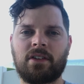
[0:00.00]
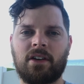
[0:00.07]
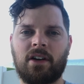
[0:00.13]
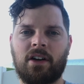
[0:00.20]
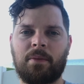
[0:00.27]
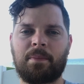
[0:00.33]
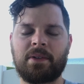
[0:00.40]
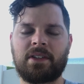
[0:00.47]

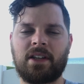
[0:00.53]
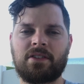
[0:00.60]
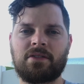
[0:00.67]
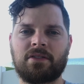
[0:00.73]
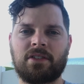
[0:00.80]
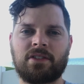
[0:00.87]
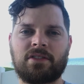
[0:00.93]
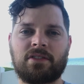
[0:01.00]
our
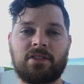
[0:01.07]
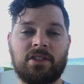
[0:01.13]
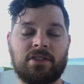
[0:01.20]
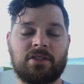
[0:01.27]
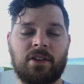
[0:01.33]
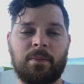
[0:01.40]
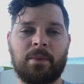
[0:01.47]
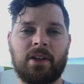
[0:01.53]
potential
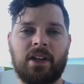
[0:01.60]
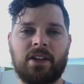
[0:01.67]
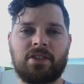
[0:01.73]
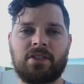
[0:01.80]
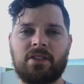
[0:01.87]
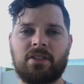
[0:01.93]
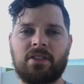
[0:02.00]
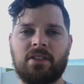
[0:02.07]

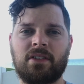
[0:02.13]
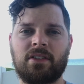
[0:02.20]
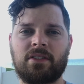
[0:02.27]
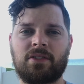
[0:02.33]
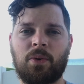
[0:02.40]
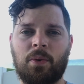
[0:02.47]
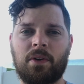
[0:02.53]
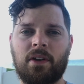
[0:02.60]
discrimination
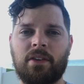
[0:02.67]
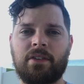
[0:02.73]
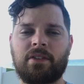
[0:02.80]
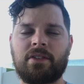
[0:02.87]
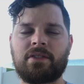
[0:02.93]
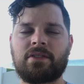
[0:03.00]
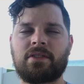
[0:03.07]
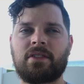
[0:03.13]
toward
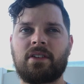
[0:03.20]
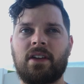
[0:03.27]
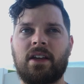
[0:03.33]
others.